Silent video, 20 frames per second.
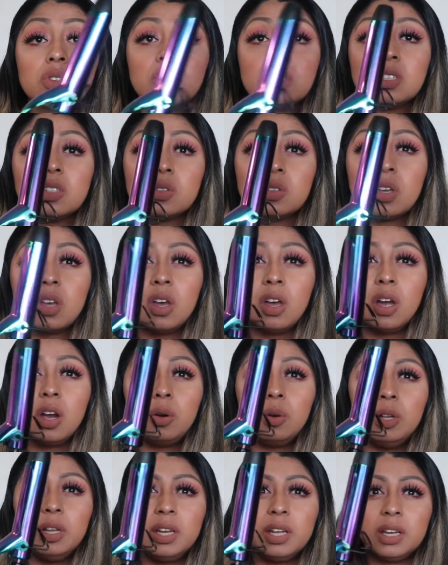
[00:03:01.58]
So this is a
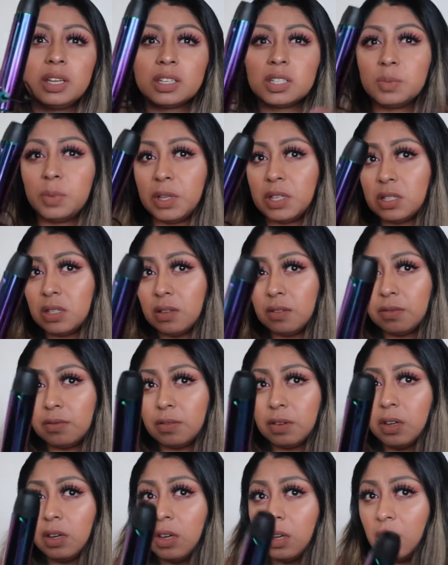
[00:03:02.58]
really inexpensive
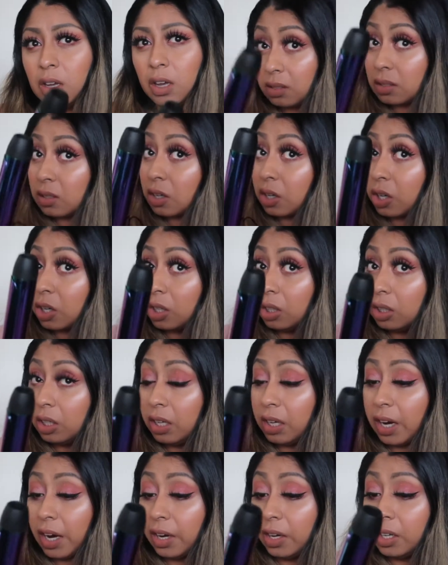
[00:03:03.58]

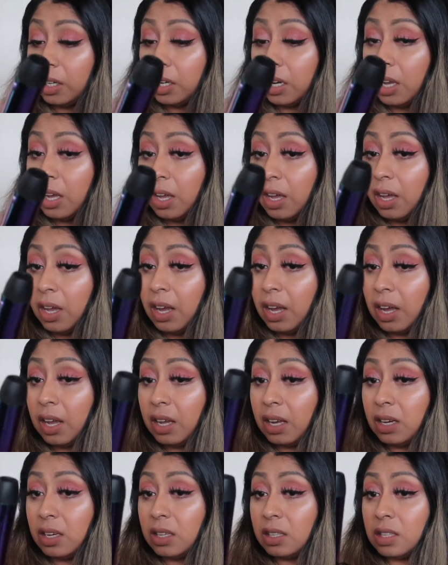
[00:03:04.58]
curling iron.
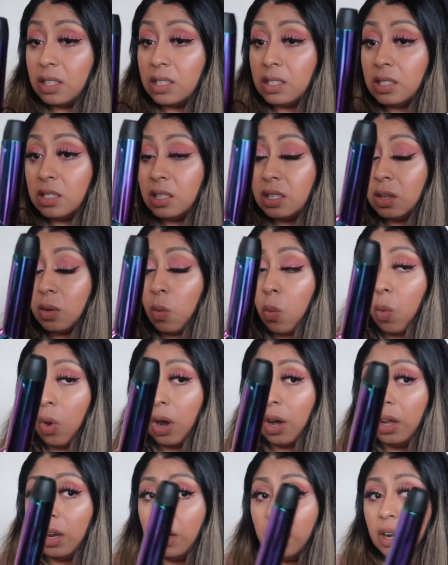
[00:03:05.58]
And this is in the
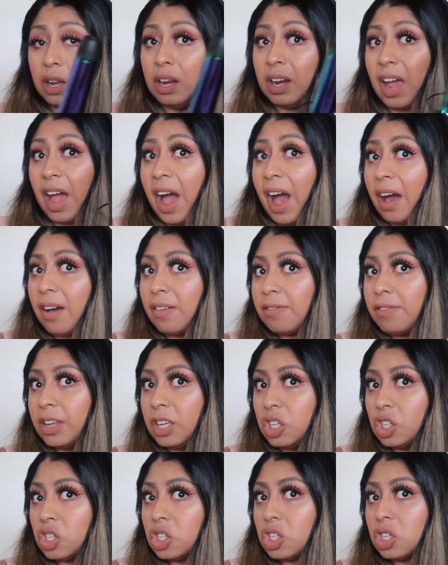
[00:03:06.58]
1.5
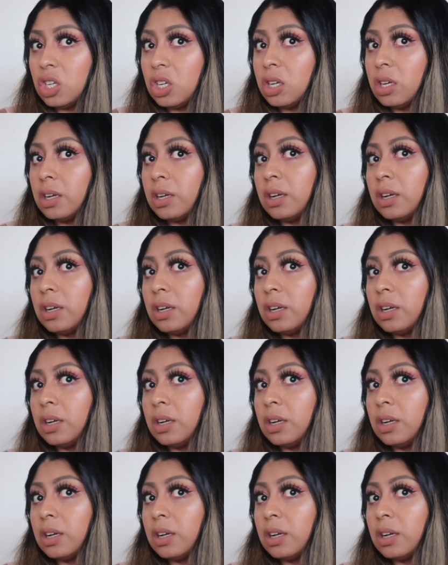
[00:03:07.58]
inch.